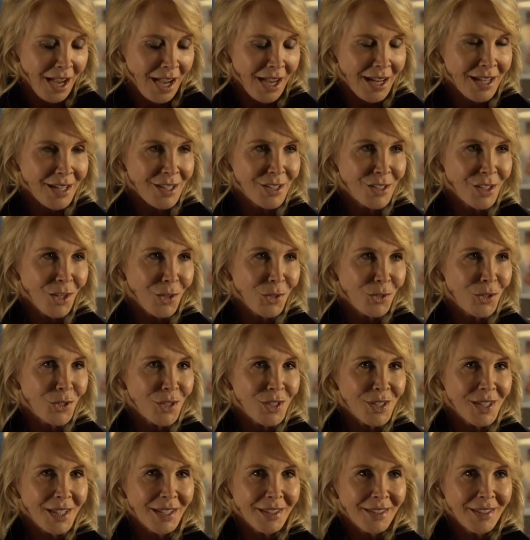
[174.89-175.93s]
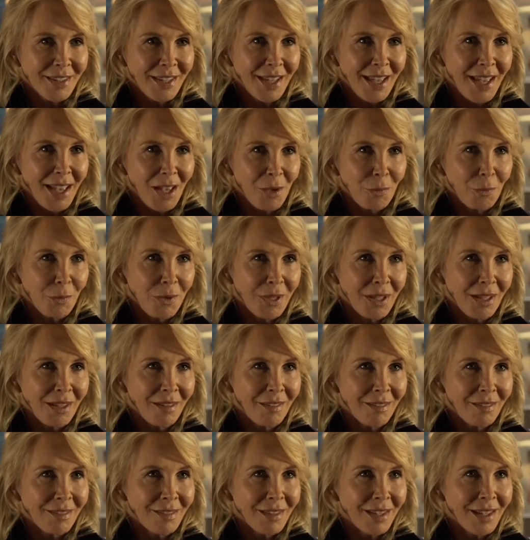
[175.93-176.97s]
And so to sit there
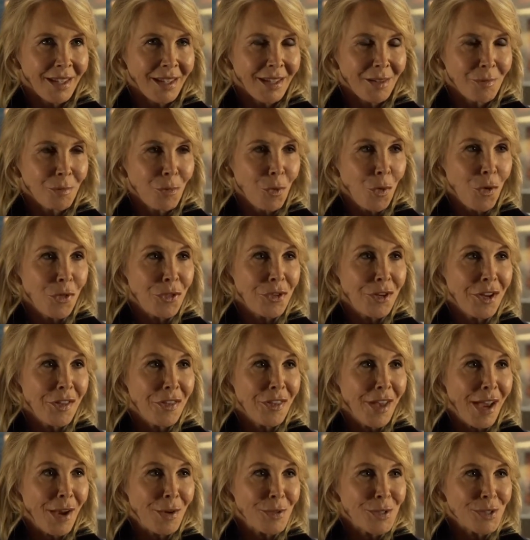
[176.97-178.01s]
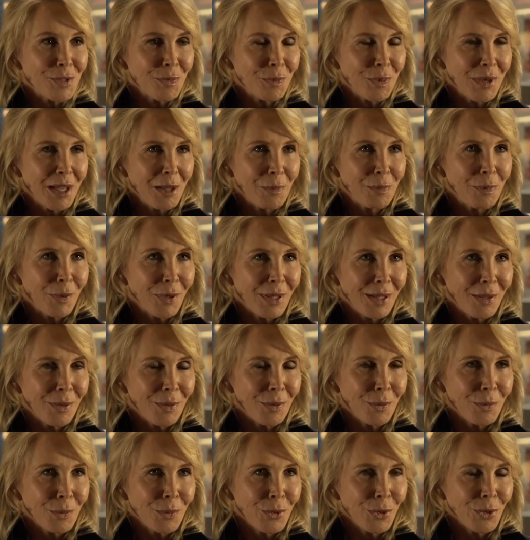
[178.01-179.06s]
with more than 1,000 people in
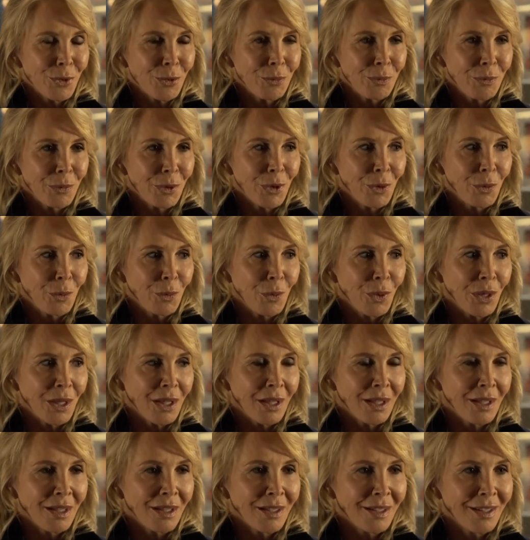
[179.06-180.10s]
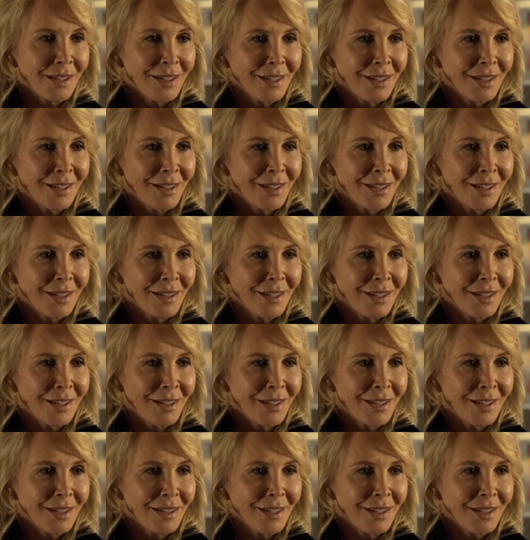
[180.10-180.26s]
the room who were